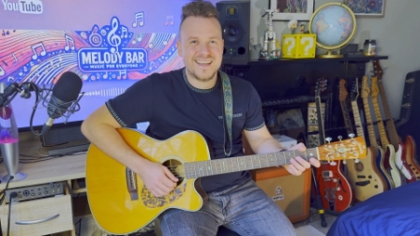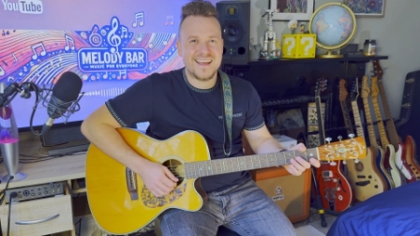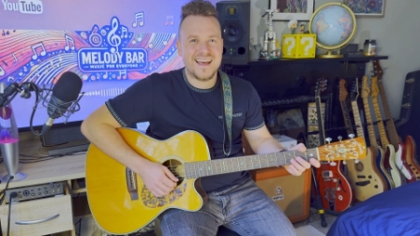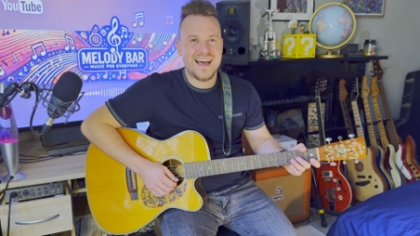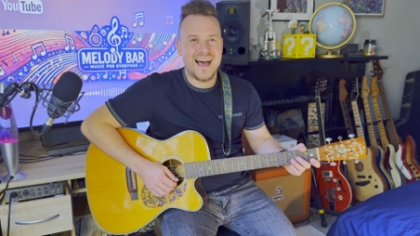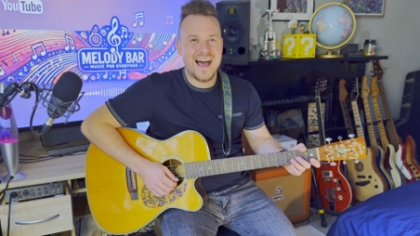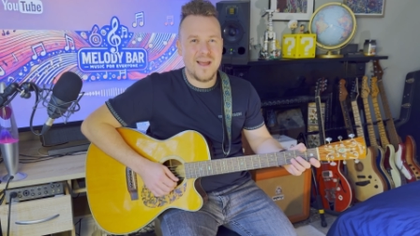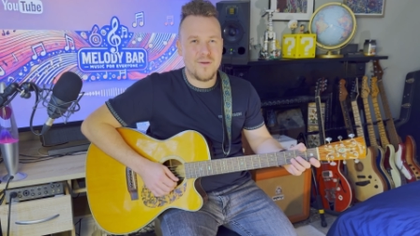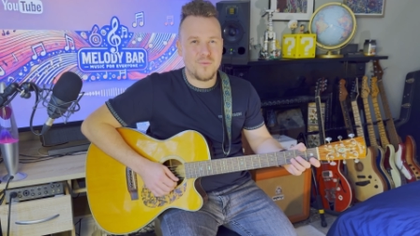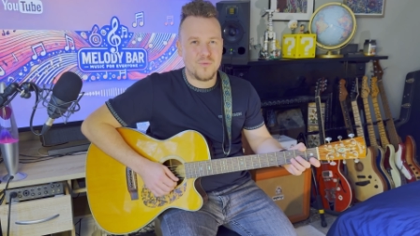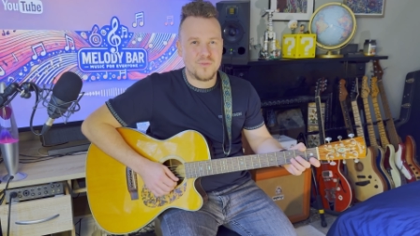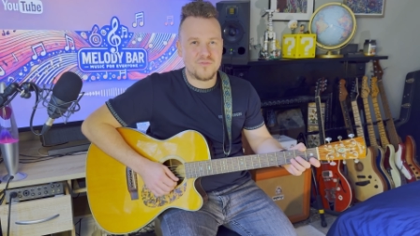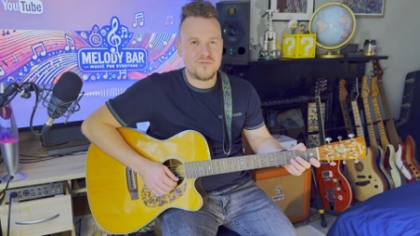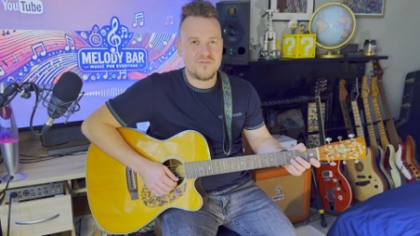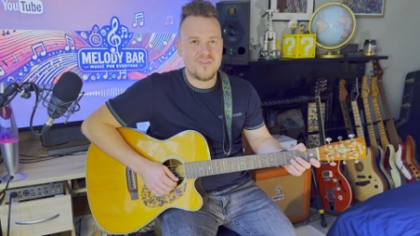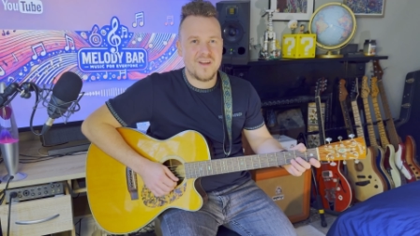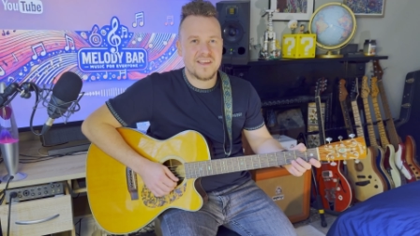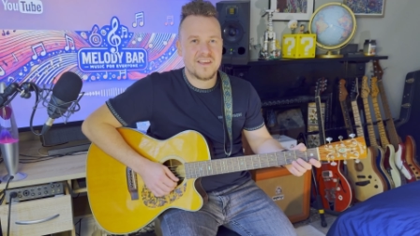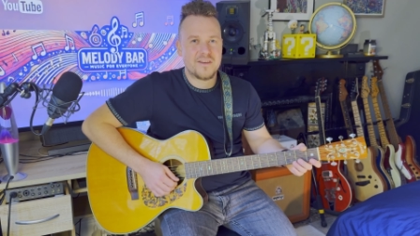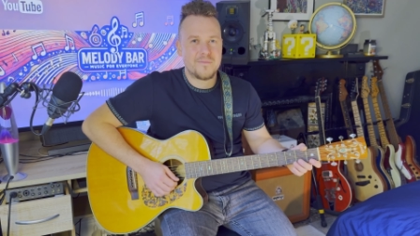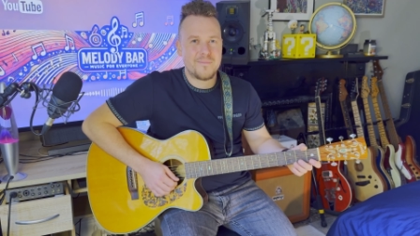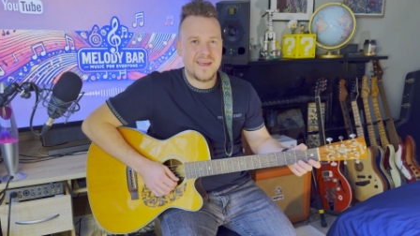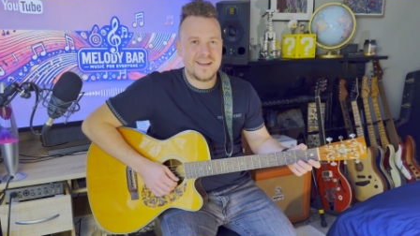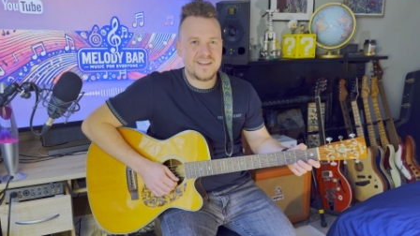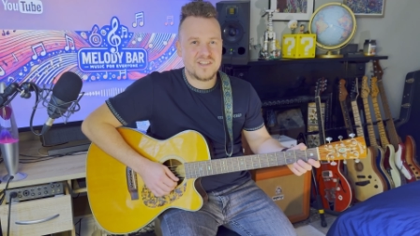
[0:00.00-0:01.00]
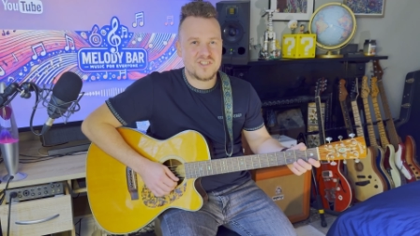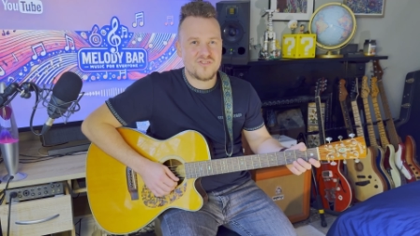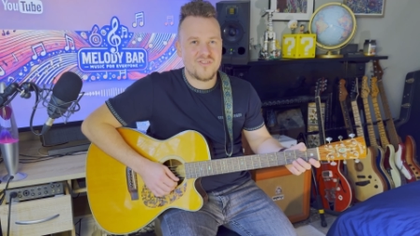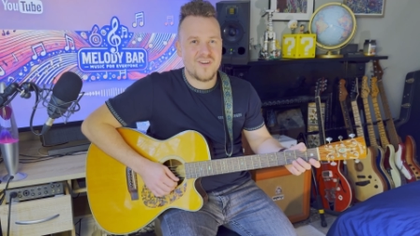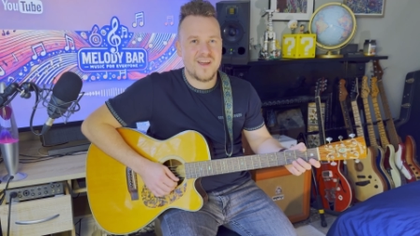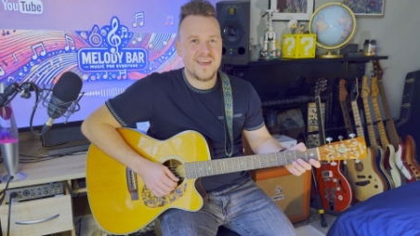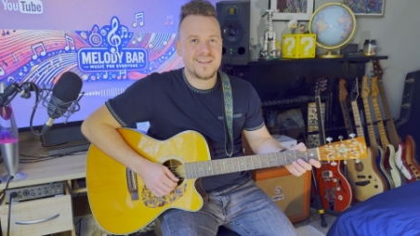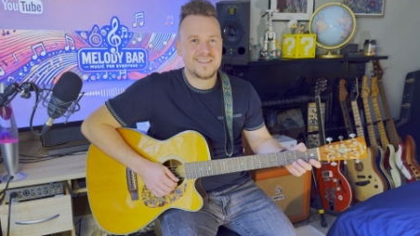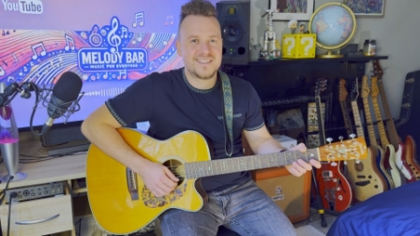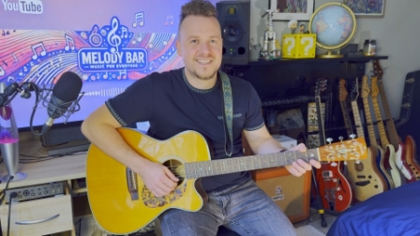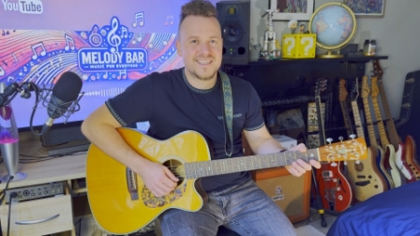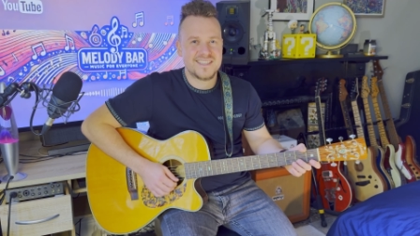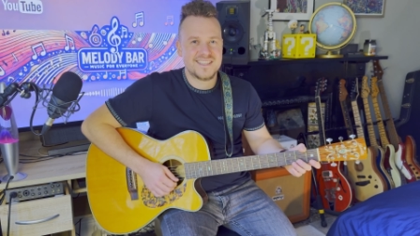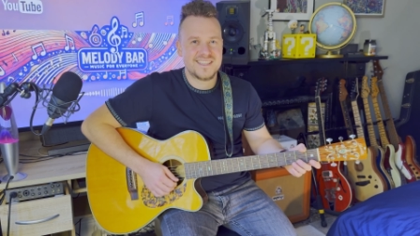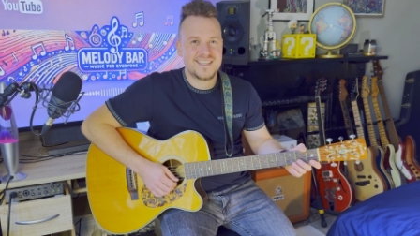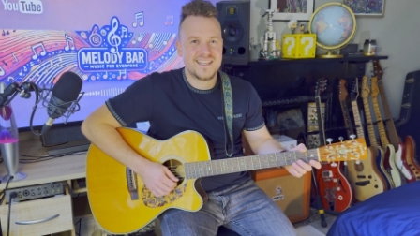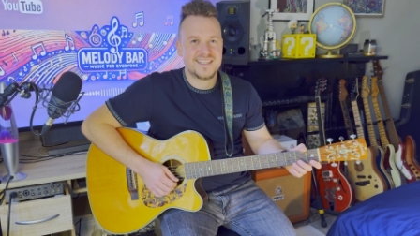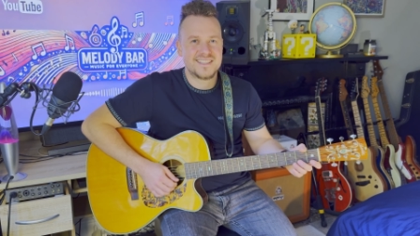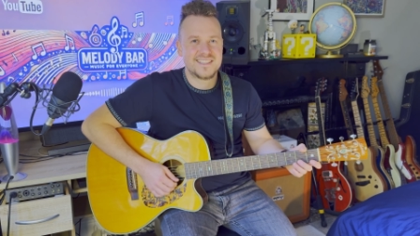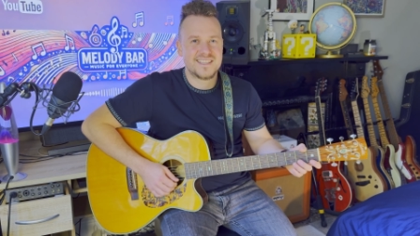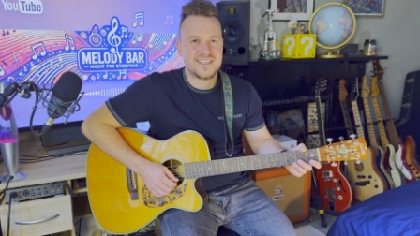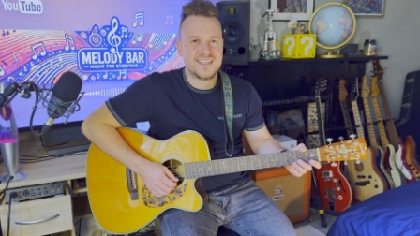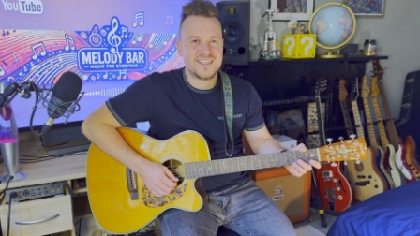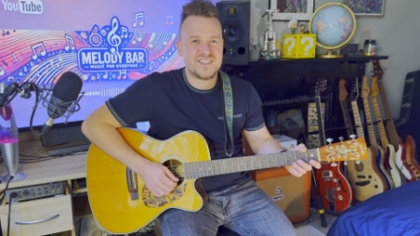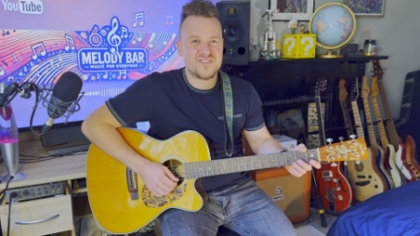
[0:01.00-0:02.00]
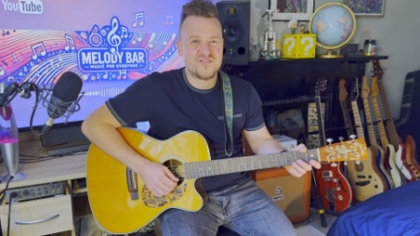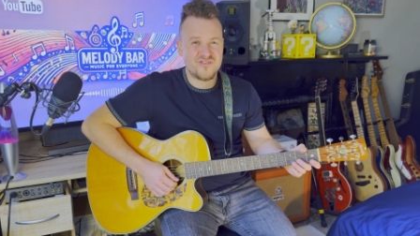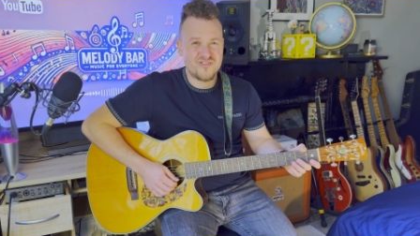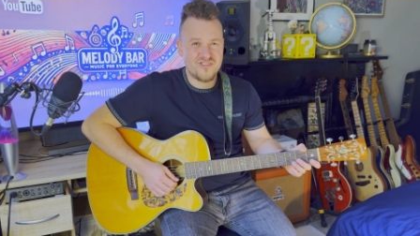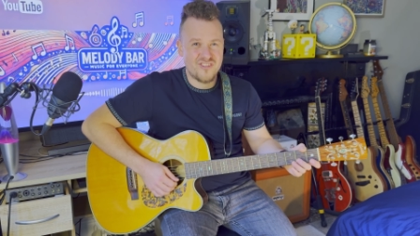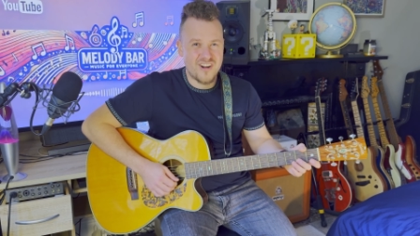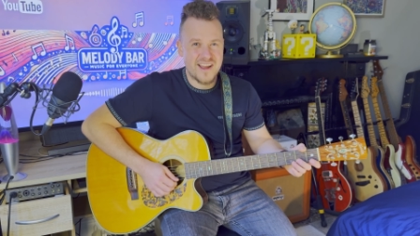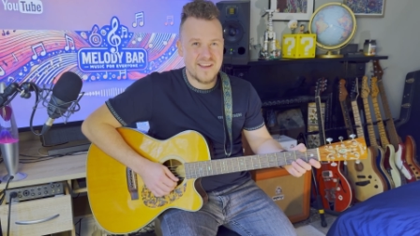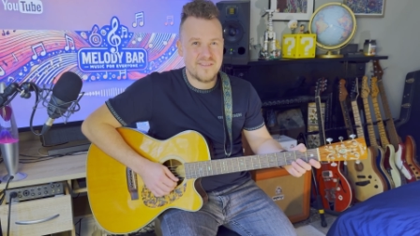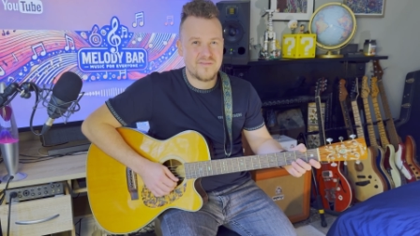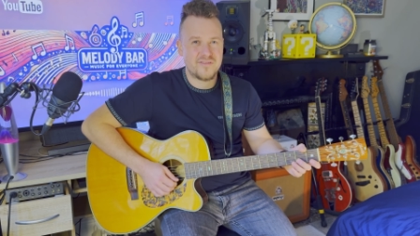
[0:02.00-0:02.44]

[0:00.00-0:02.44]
I would recommend trying to stick to this right